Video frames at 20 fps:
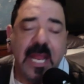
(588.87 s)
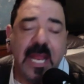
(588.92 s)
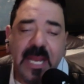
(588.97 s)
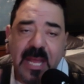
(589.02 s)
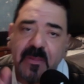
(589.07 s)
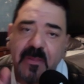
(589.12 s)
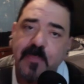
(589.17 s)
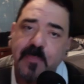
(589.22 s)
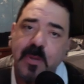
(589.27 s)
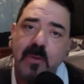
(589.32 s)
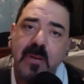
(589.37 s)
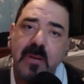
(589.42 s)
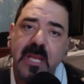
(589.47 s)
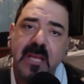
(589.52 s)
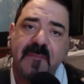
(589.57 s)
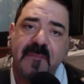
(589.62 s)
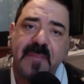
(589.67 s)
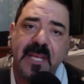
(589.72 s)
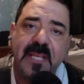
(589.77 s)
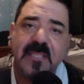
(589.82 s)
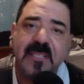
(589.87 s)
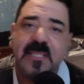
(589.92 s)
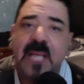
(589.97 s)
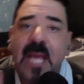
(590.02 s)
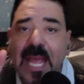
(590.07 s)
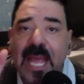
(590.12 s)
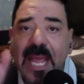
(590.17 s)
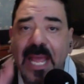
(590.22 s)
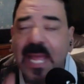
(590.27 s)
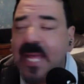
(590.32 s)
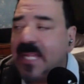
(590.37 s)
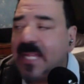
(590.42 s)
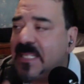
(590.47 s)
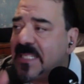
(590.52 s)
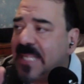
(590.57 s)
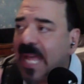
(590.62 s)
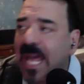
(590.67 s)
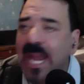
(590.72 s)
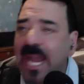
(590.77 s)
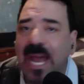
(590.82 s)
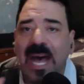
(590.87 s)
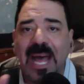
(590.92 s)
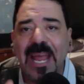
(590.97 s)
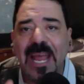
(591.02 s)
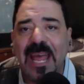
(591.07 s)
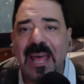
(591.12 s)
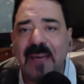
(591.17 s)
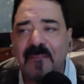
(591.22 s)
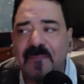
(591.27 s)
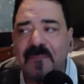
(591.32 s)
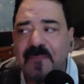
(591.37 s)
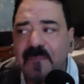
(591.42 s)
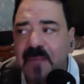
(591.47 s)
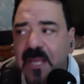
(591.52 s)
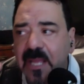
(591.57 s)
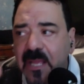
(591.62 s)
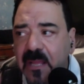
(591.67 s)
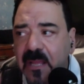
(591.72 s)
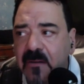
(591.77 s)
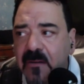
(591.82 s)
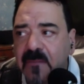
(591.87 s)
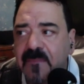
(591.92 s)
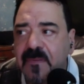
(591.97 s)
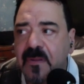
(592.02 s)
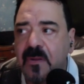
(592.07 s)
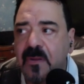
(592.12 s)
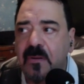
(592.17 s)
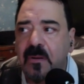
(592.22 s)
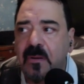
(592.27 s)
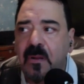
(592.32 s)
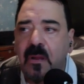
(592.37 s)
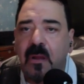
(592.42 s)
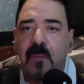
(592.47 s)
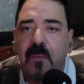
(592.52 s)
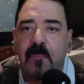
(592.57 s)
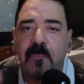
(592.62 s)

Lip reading: Now, the beauty of this is that I have interviewed